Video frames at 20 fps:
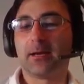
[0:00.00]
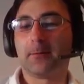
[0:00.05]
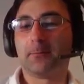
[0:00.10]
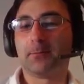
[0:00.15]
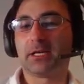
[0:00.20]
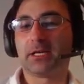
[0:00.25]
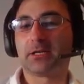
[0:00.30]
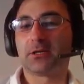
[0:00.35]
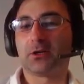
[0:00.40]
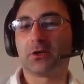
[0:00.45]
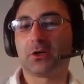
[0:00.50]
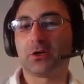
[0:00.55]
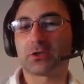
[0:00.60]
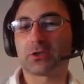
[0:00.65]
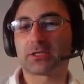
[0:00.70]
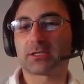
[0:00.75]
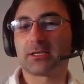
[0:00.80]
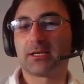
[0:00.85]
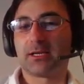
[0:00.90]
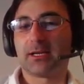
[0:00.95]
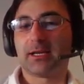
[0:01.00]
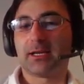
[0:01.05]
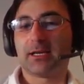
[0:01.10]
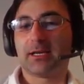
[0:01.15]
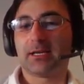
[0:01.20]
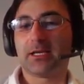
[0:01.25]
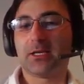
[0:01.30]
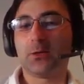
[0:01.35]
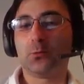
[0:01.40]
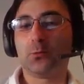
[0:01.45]
because
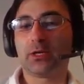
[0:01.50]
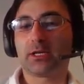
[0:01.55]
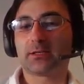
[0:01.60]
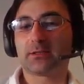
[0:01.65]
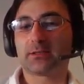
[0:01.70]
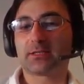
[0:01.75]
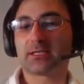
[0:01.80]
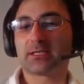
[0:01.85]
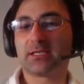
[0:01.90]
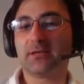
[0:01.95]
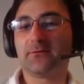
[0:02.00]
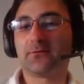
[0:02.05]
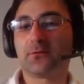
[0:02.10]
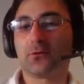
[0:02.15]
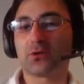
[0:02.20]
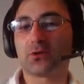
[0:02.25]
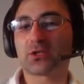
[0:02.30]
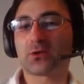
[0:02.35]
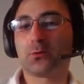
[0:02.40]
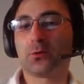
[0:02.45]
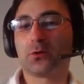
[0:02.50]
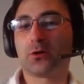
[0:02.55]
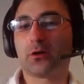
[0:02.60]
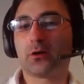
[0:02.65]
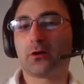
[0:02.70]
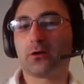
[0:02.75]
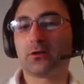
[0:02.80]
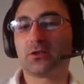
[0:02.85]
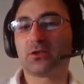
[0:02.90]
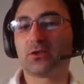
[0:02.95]
he weakens c4 square